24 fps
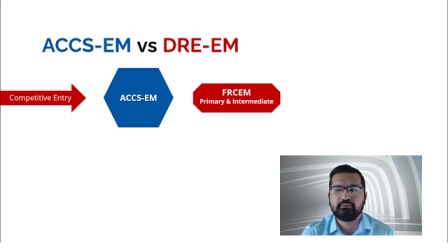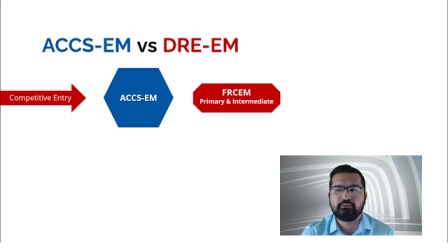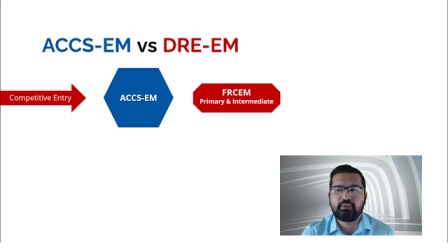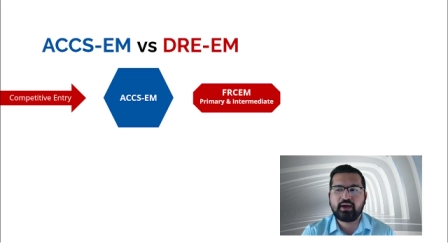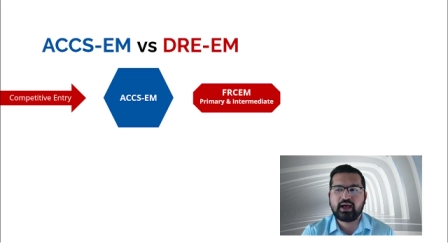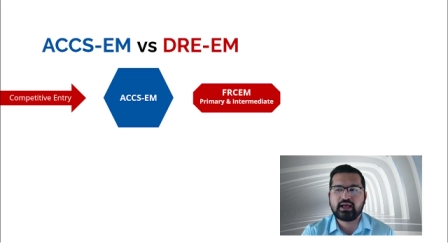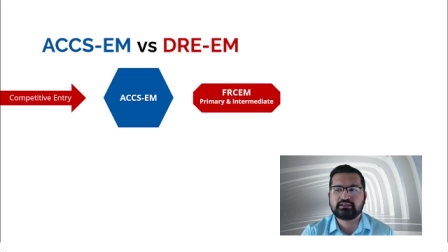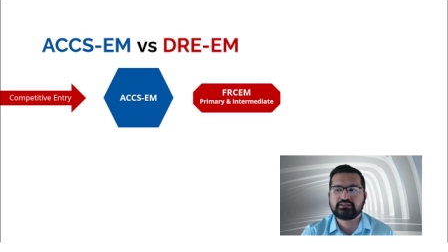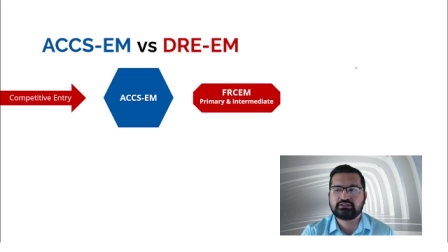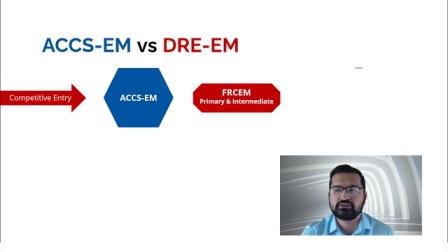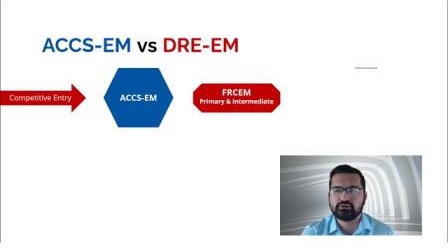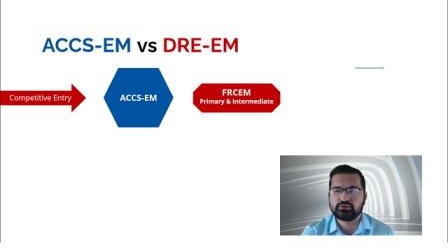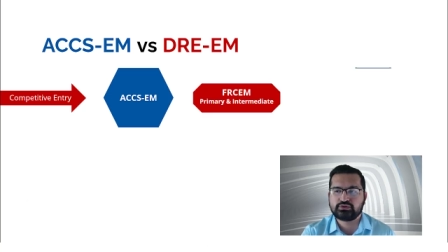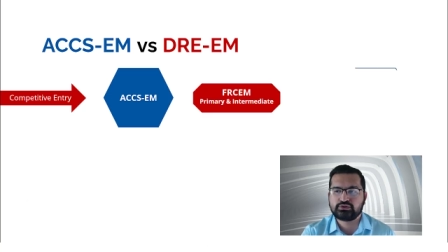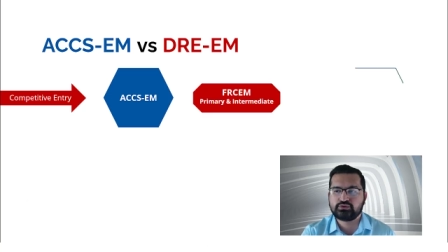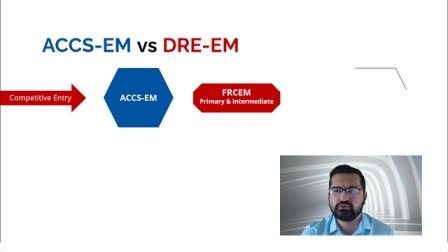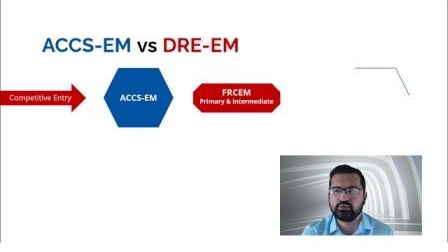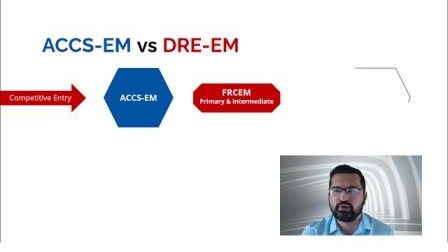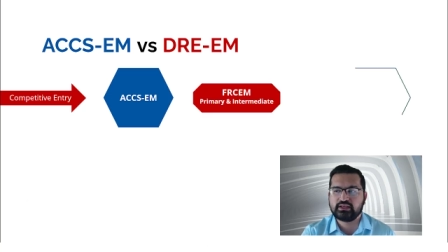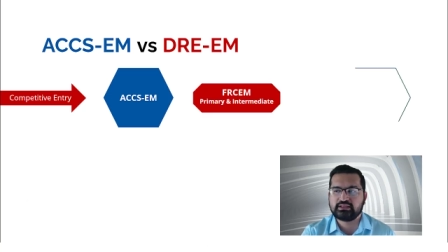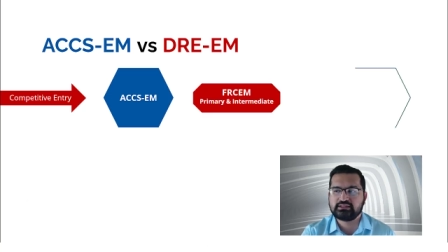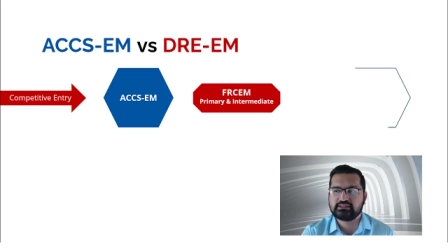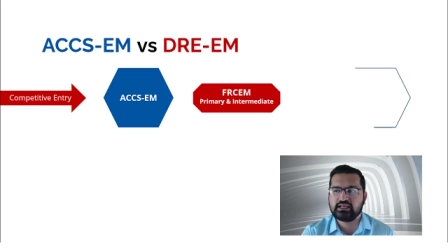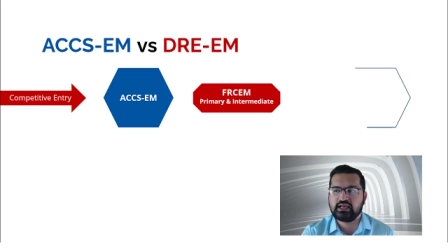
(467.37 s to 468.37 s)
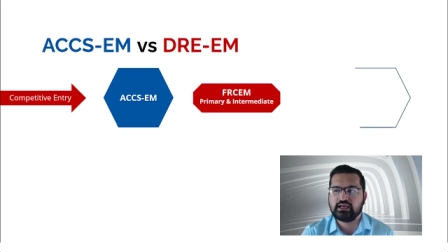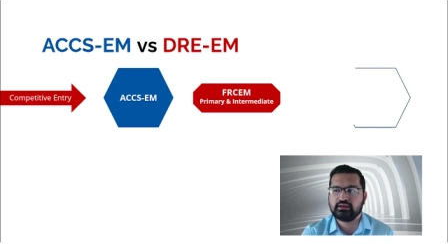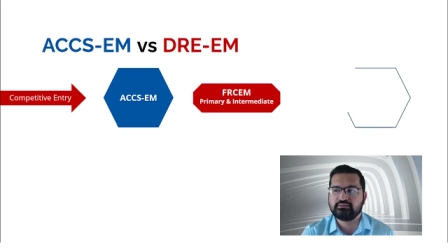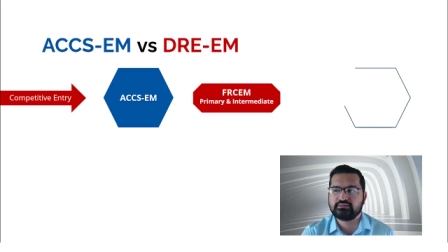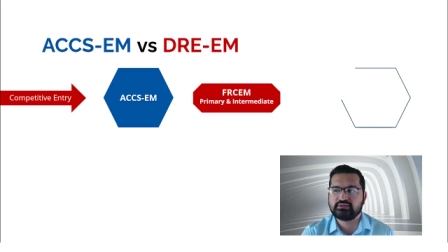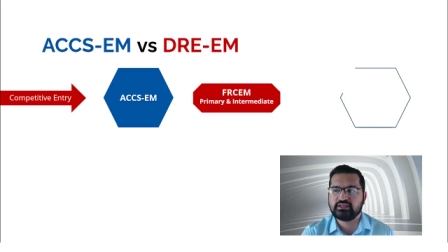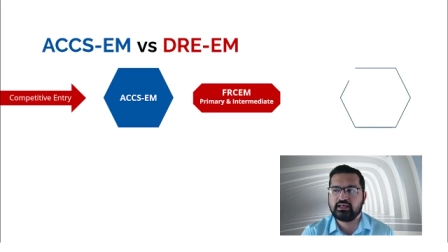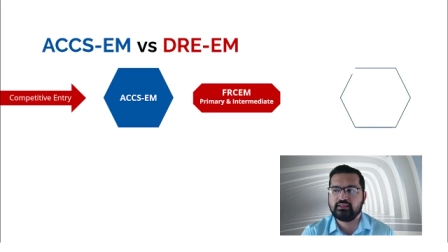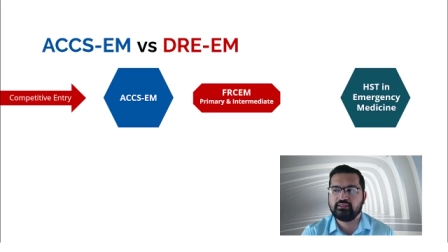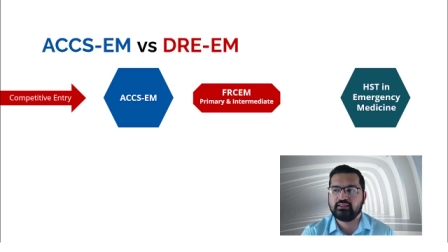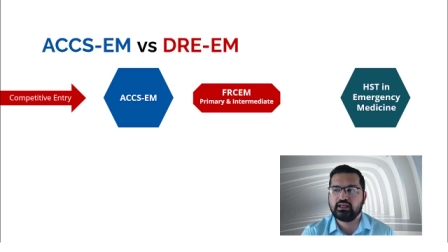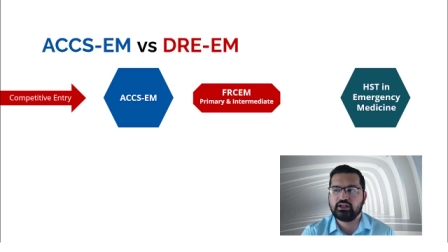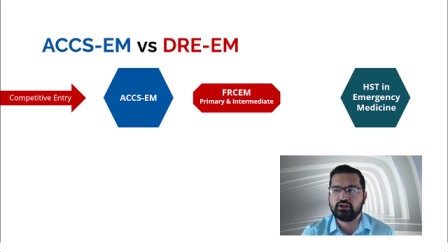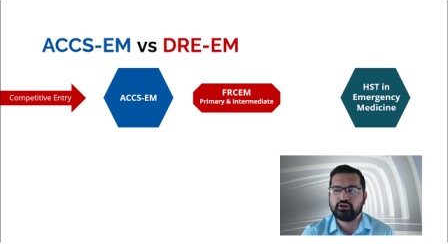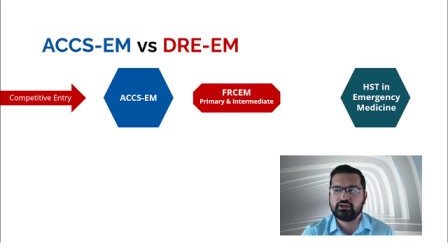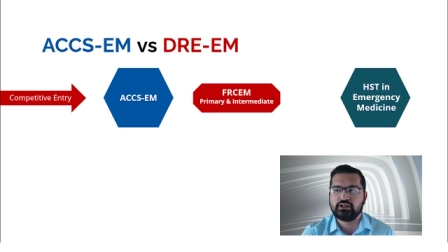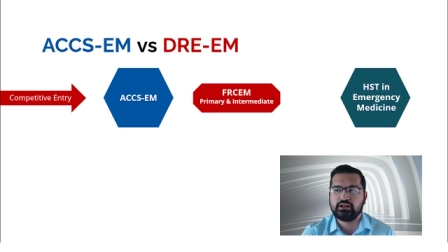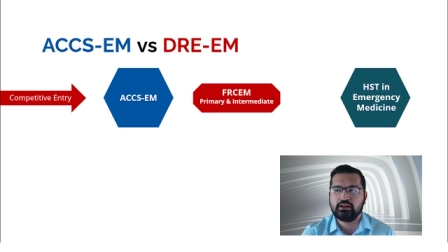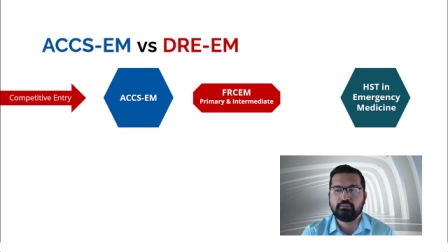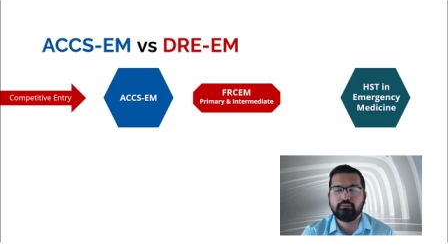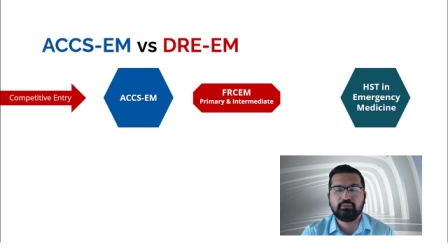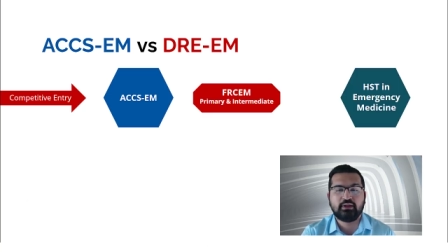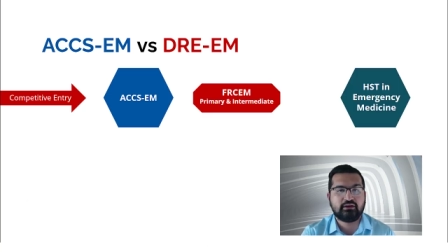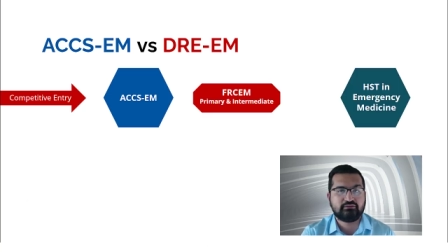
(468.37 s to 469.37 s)
pass those two exams, and then you can
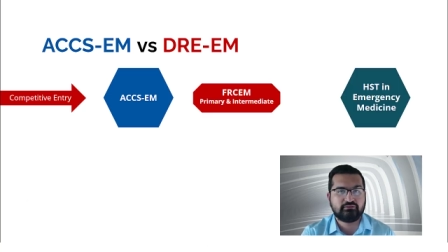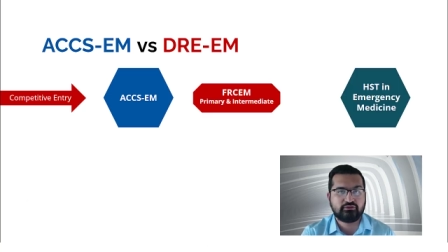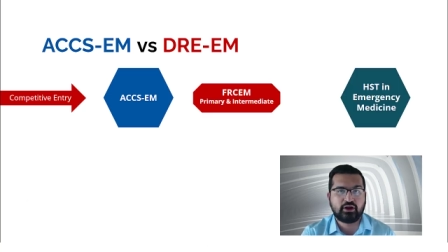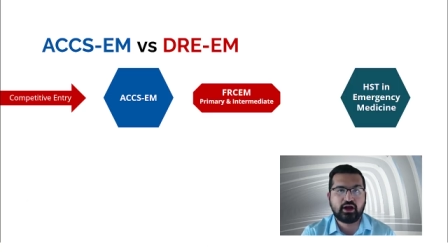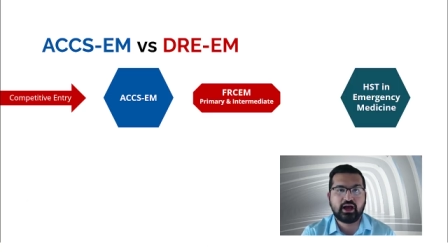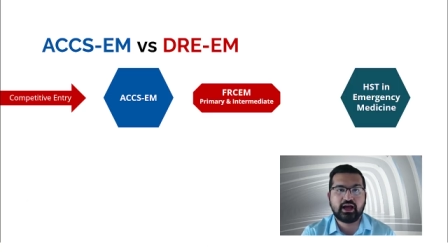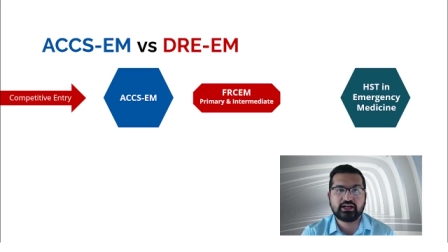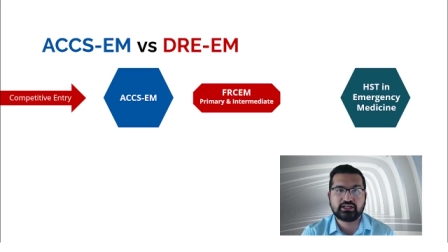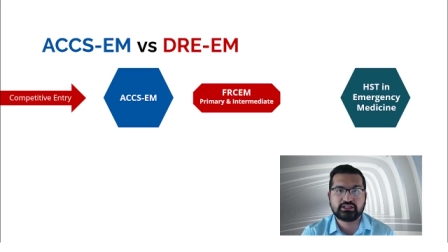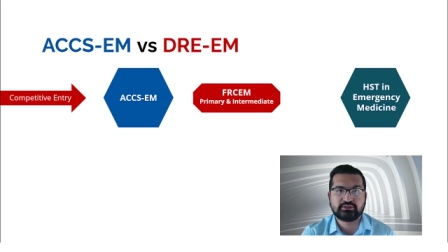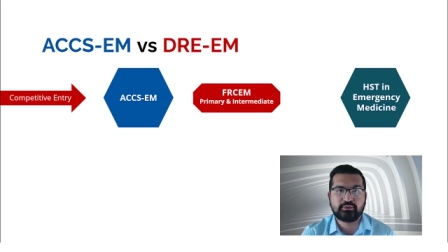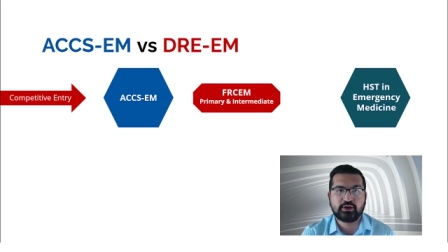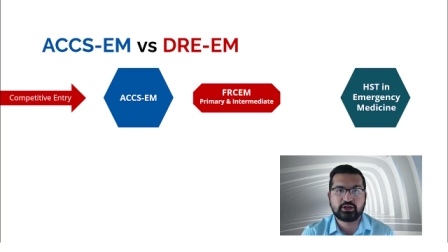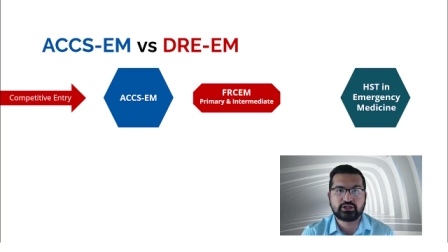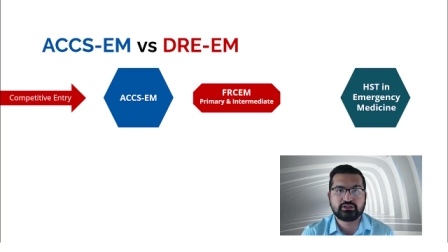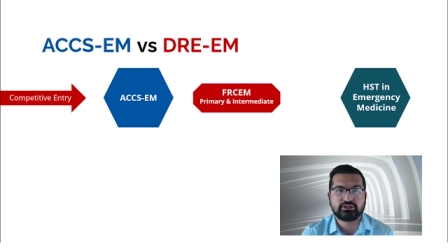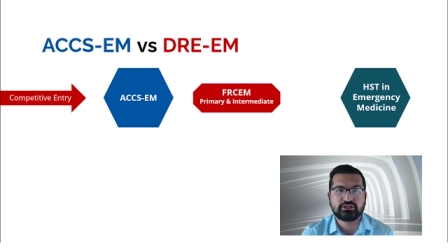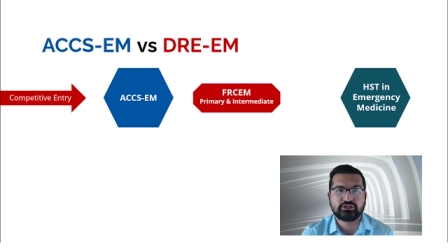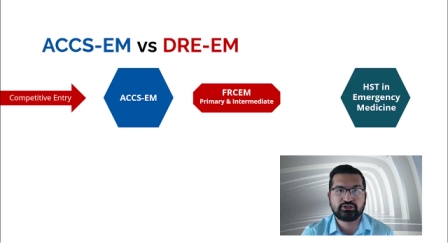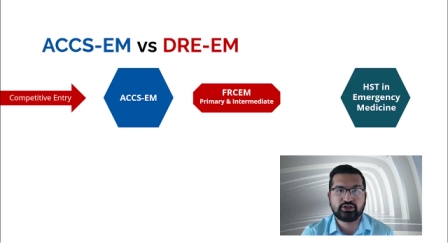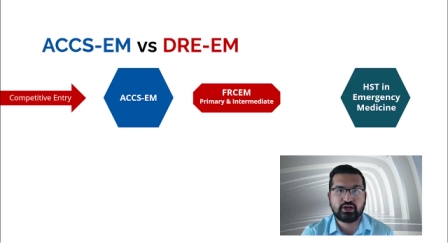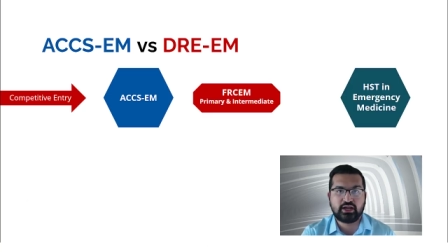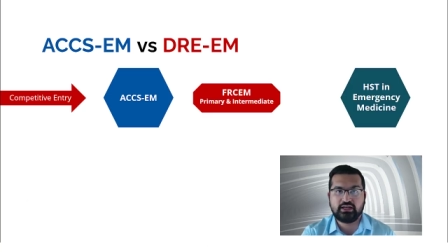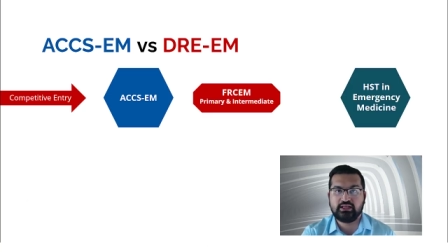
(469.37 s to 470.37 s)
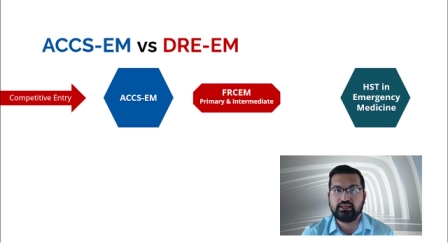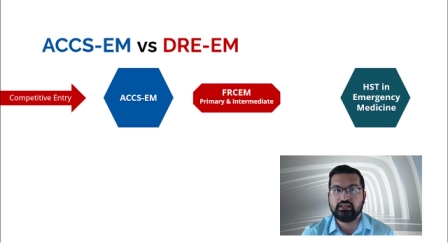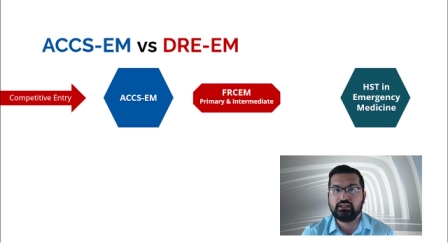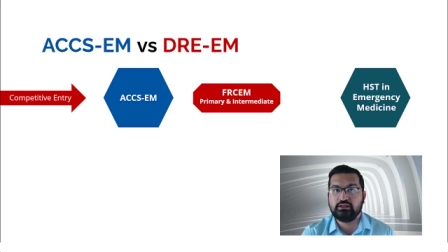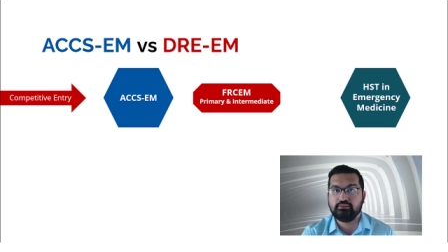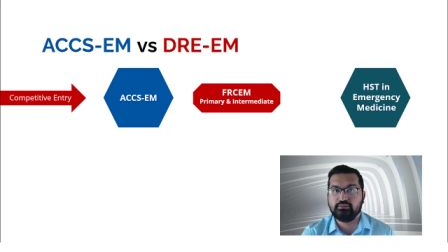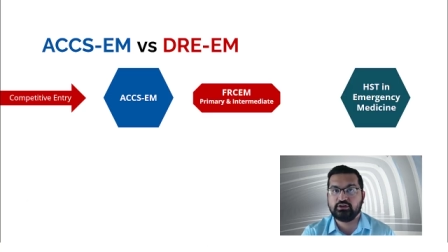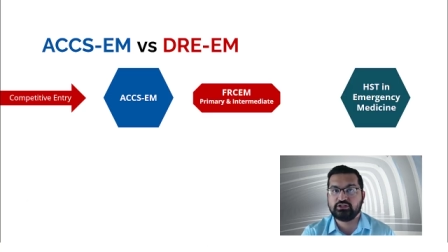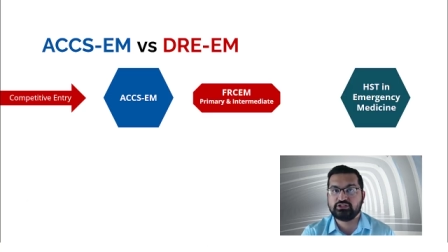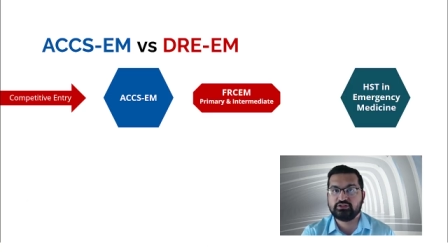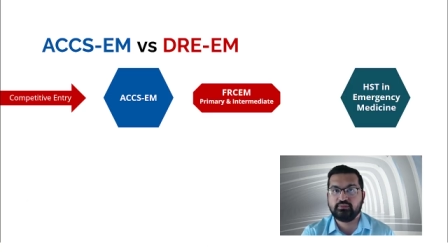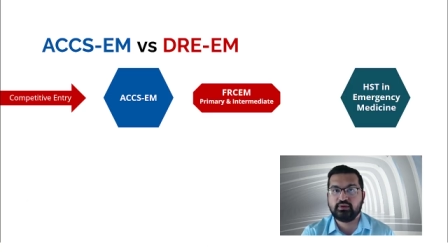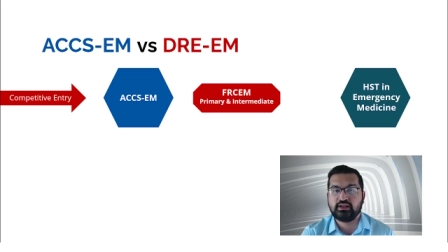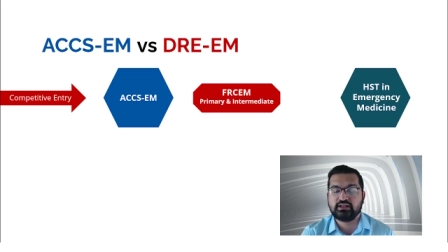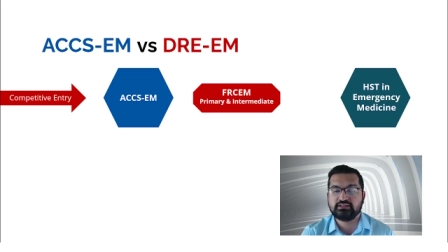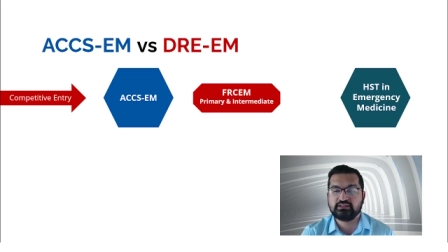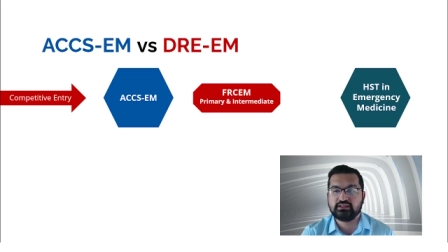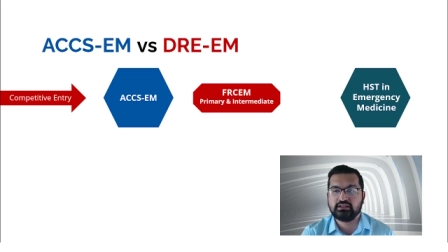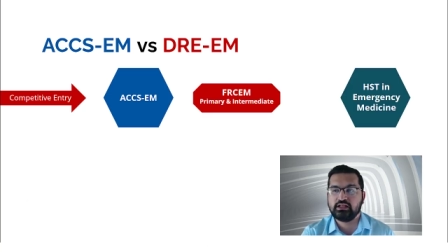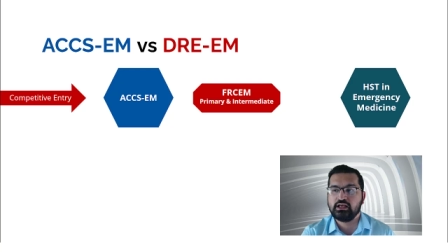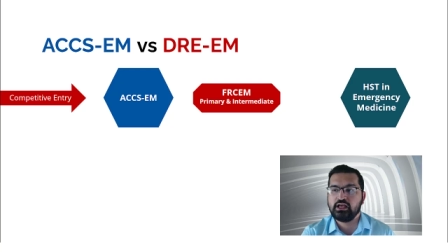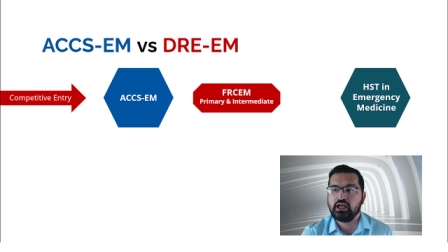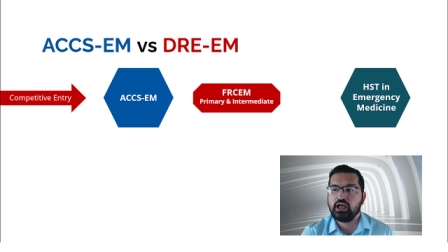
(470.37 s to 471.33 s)
apply for higher specialty training in emergency medicine.